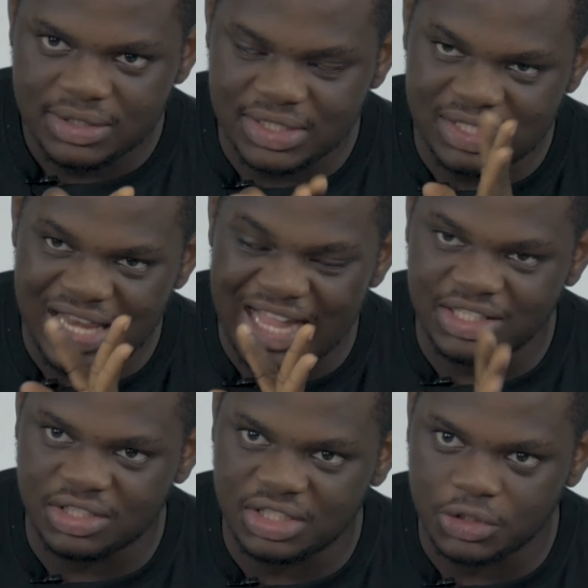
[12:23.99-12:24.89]
there's a slight
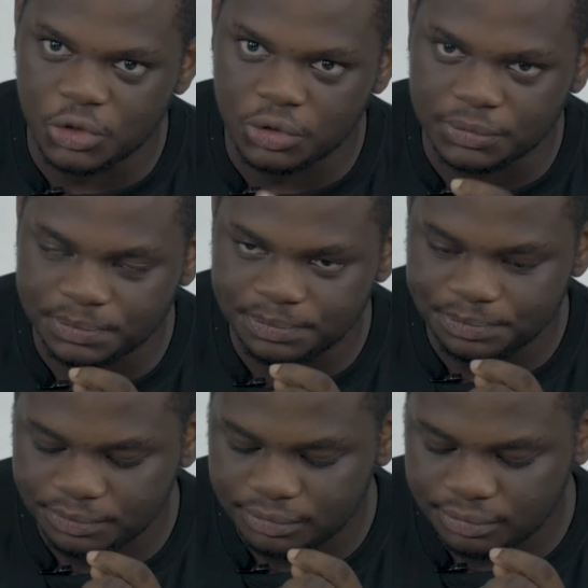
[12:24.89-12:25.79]
distinction.
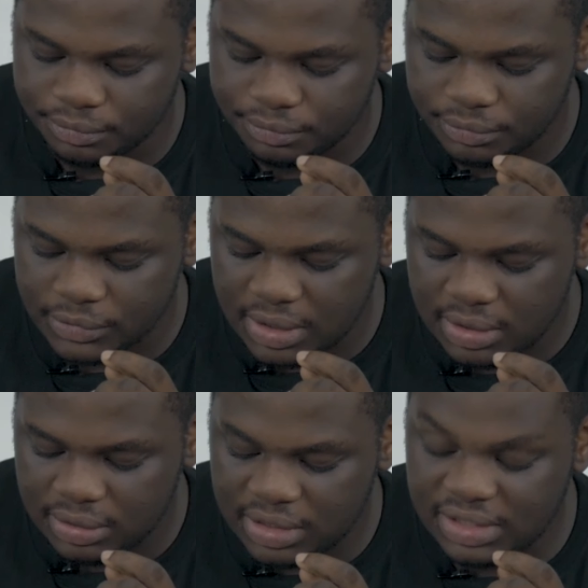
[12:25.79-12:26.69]

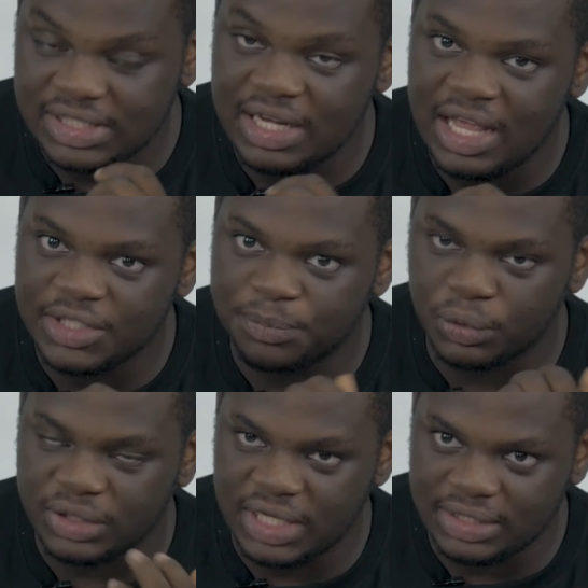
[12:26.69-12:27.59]
That the seller is
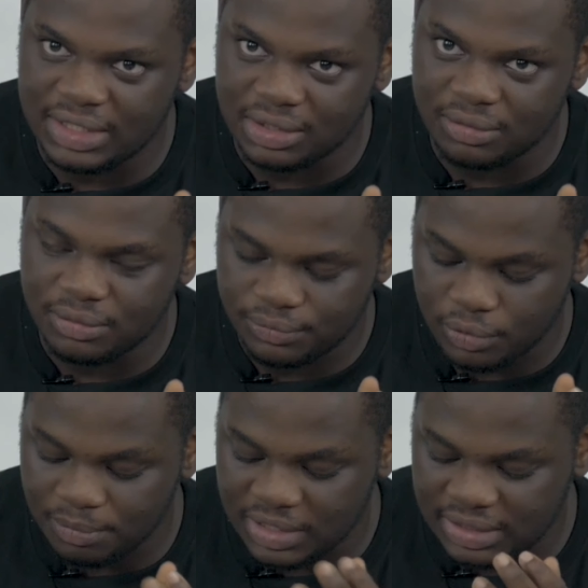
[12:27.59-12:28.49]
protected
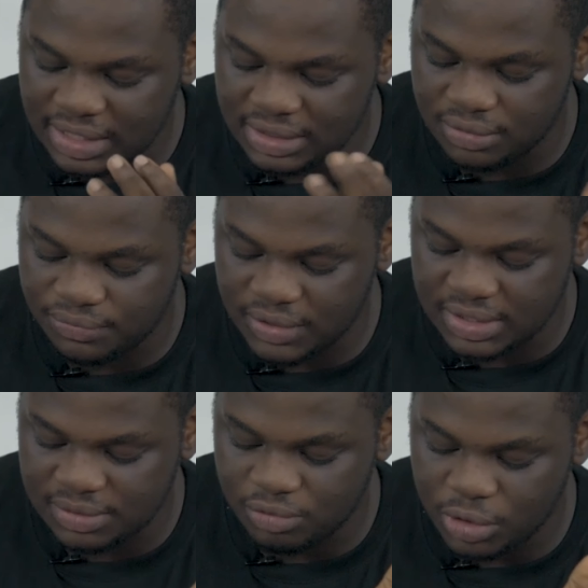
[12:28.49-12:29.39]
from latent
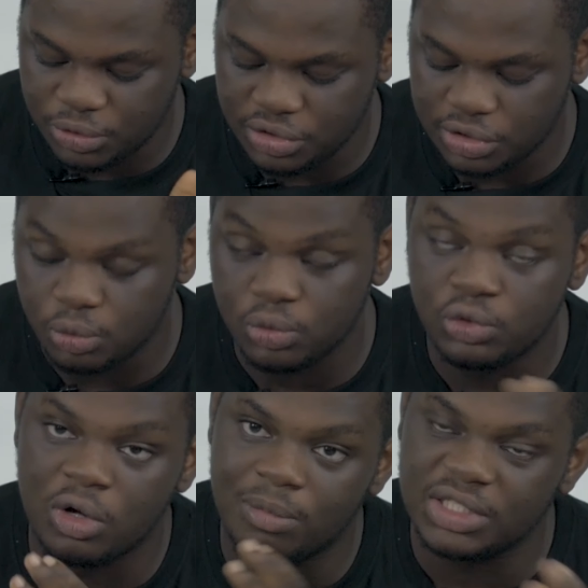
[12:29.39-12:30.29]
defects rendering the
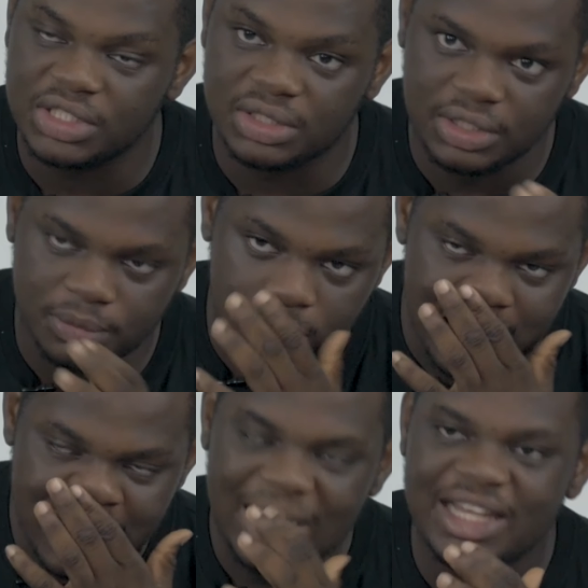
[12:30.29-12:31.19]
goods unmerchantable.
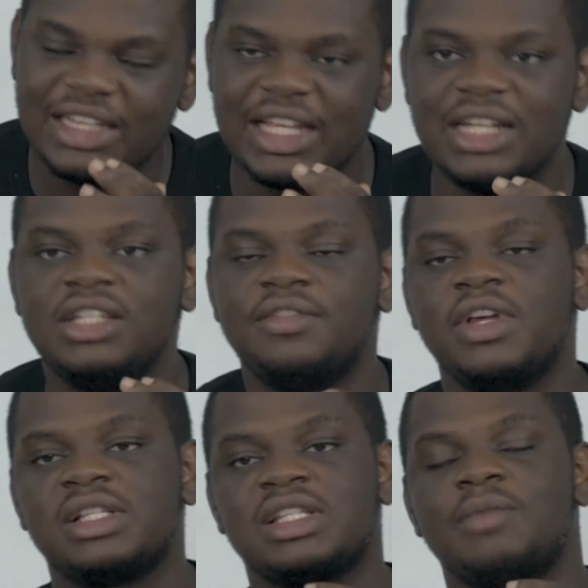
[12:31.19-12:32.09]
Latent
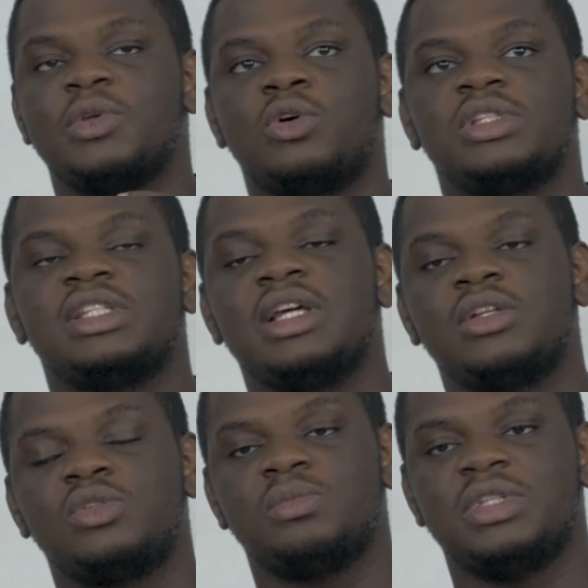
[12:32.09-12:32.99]
defects can be
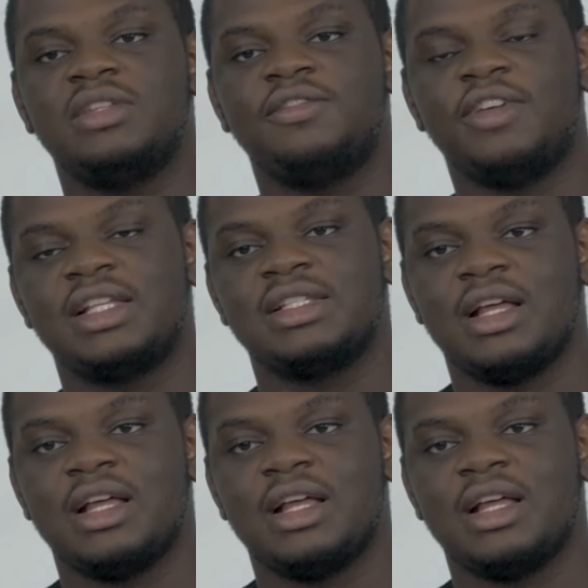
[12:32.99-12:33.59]
considered to be defects